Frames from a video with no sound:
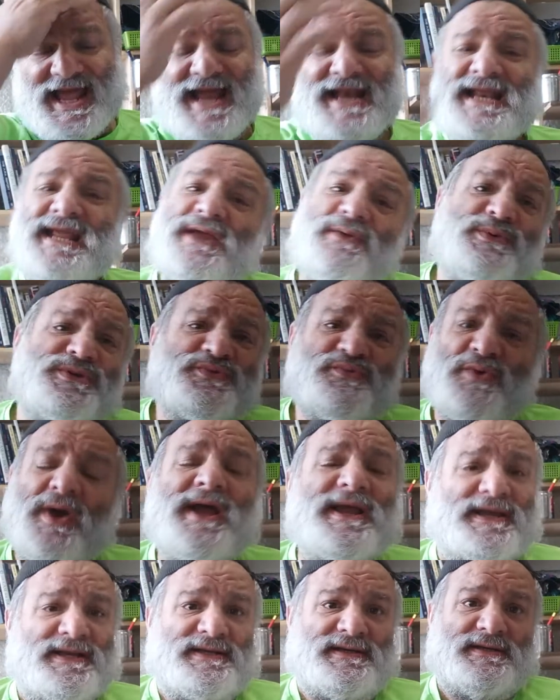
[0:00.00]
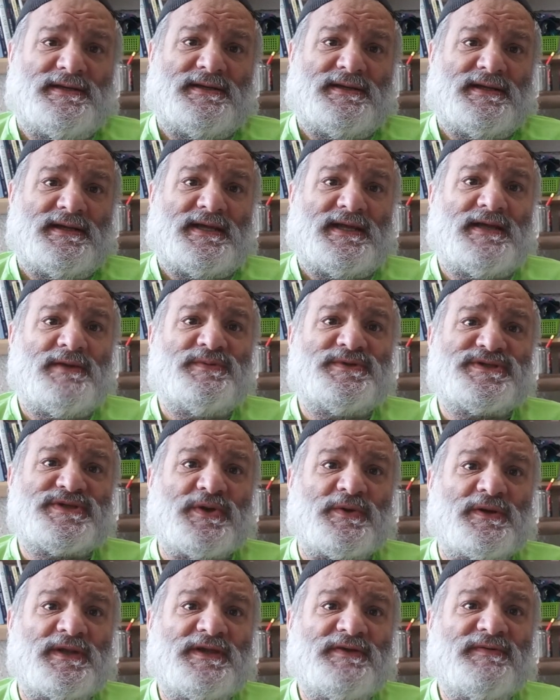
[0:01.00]
he was right. He was
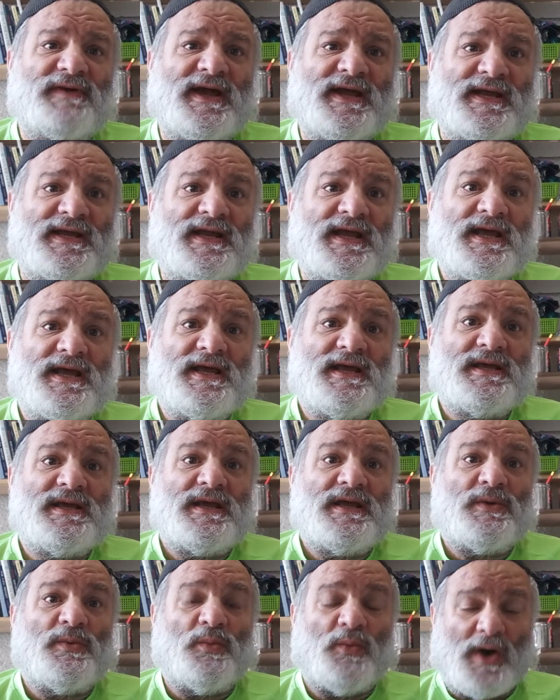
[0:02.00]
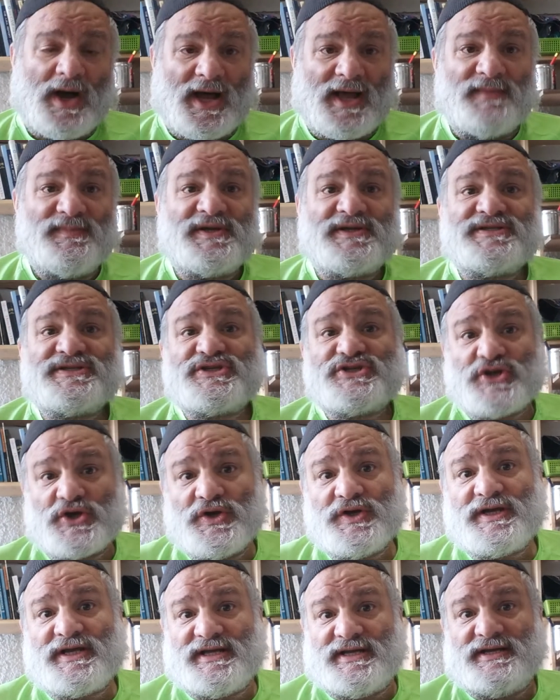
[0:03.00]
totally right. Why? Because
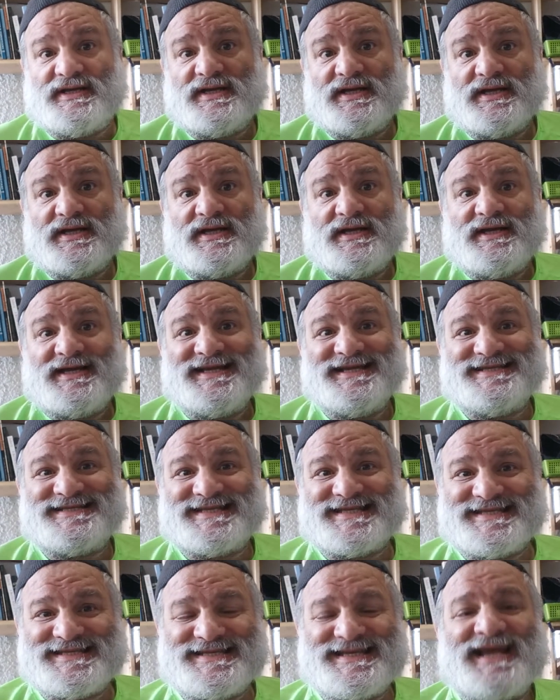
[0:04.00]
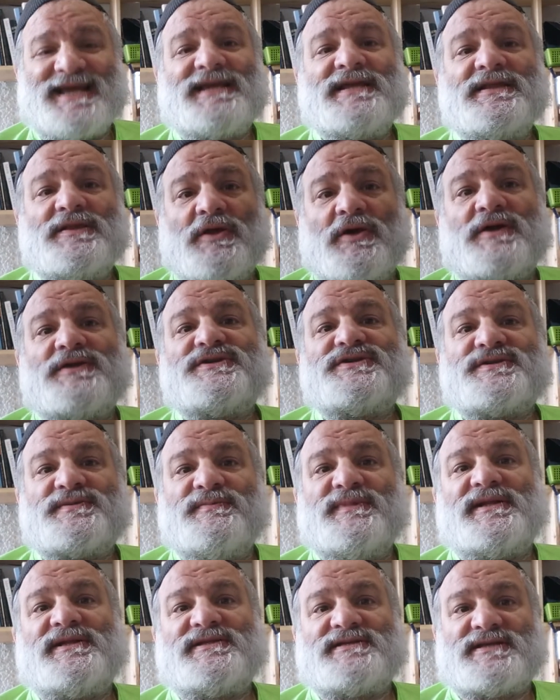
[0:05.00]
Turkey is the second largest
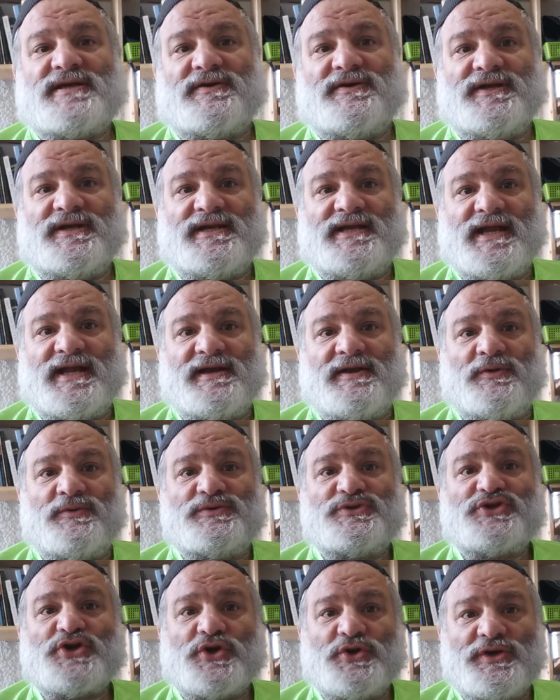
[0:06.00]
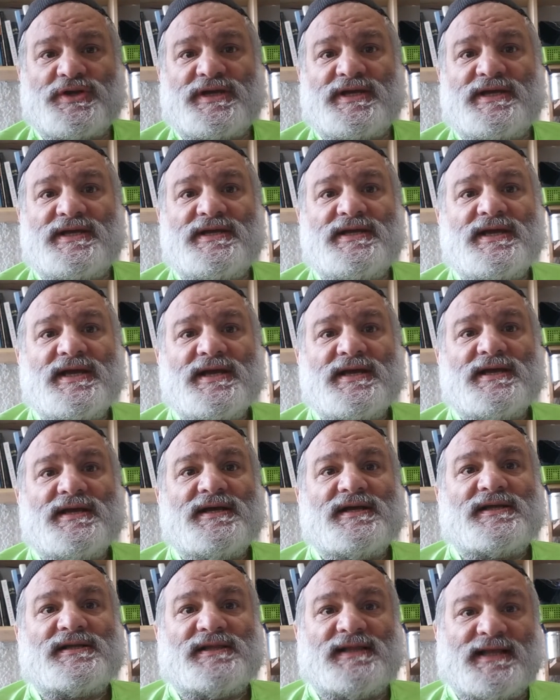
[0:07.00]
military in NATO. Turkey
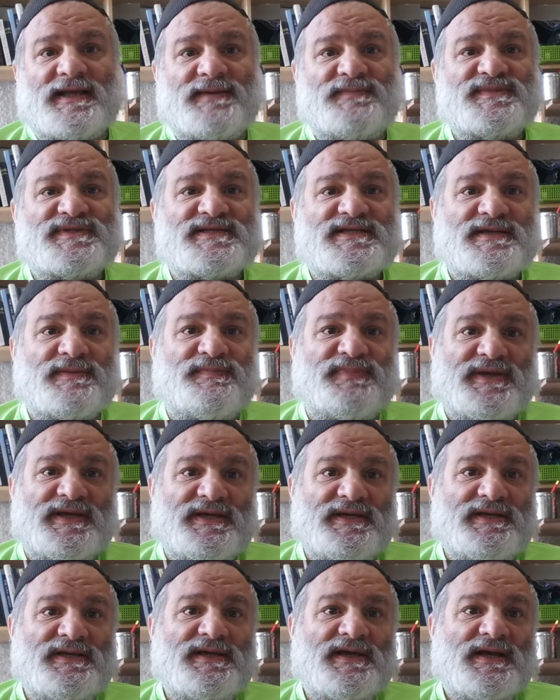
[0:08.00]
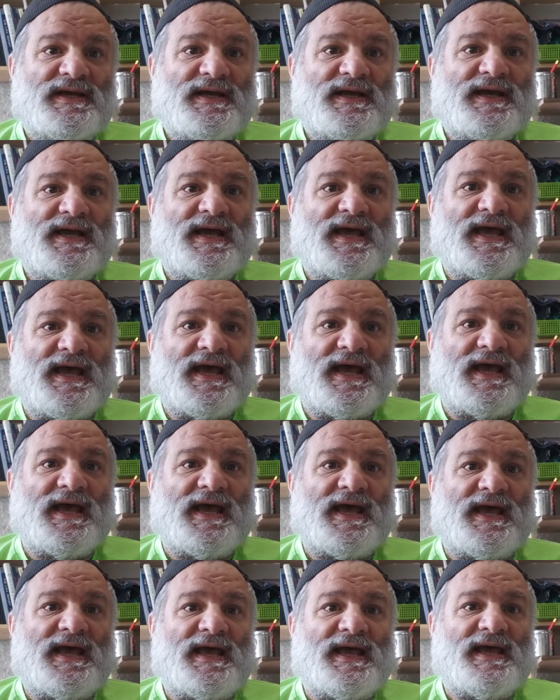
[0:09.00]
claims to be
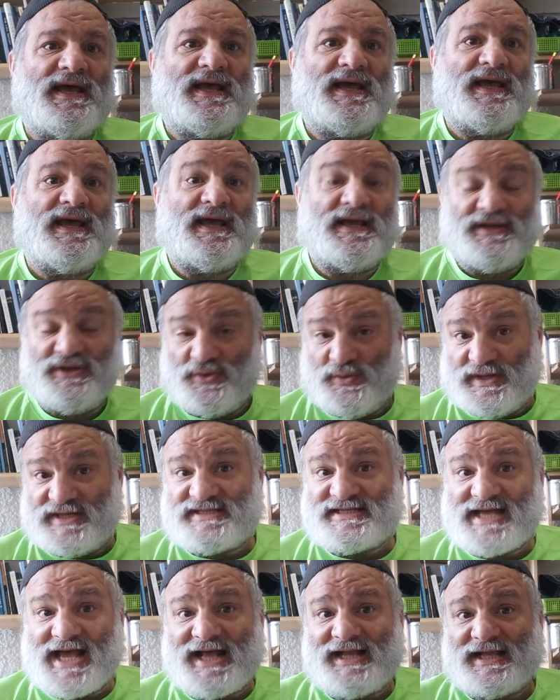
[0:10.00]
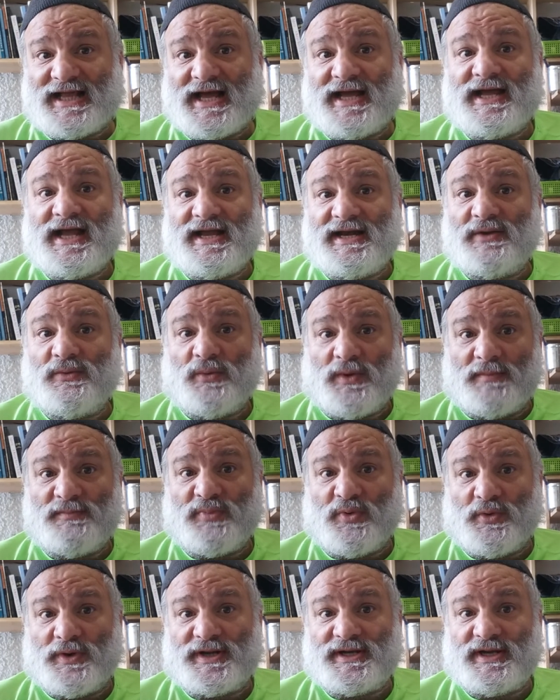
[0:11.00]
a U.S. ally, and at one
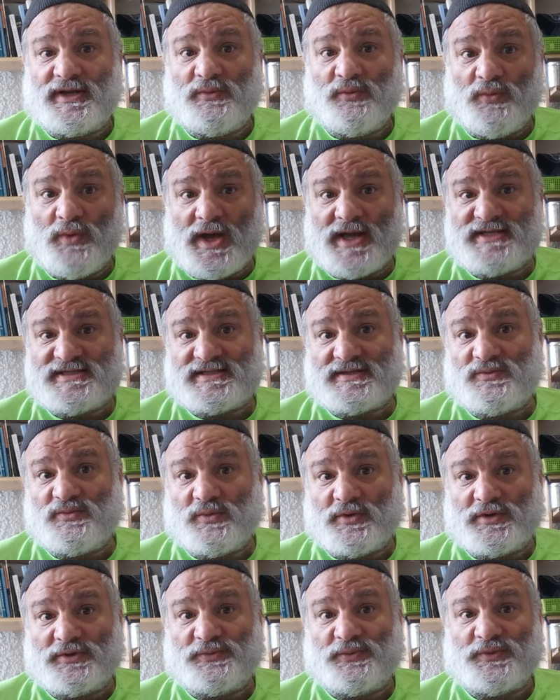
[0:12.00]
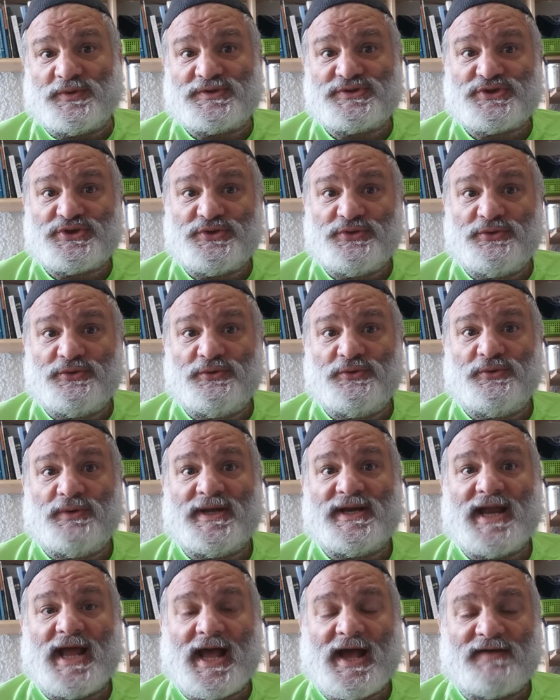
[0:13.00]
point it was in World War II
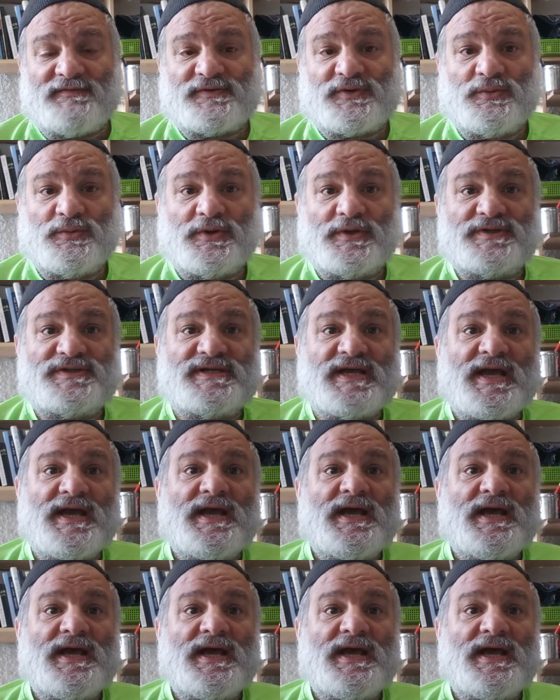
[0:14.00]
and afterwards.